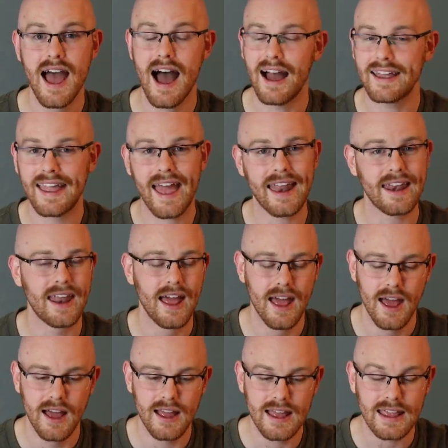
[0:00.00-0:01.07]
Again,
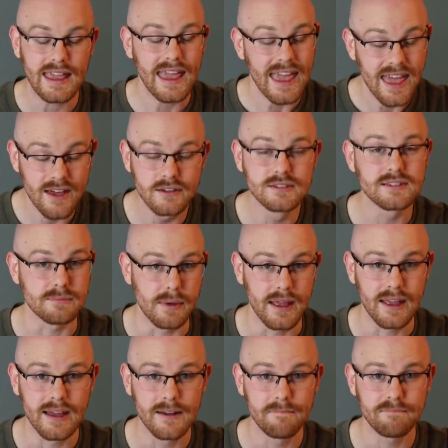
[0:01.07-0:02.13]
it kills
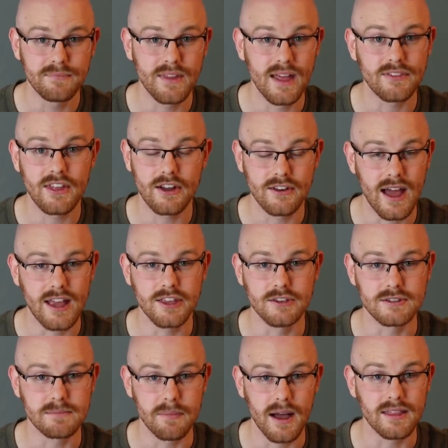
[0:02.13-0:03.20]
me that they are not
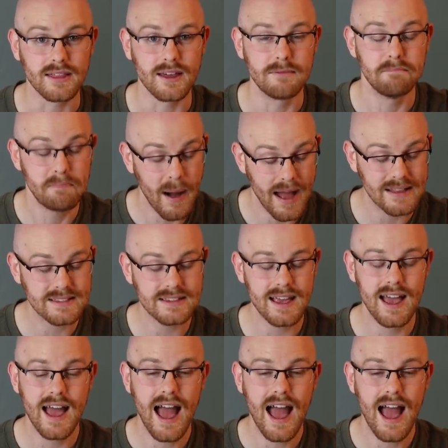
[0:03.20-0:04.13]
using Python, but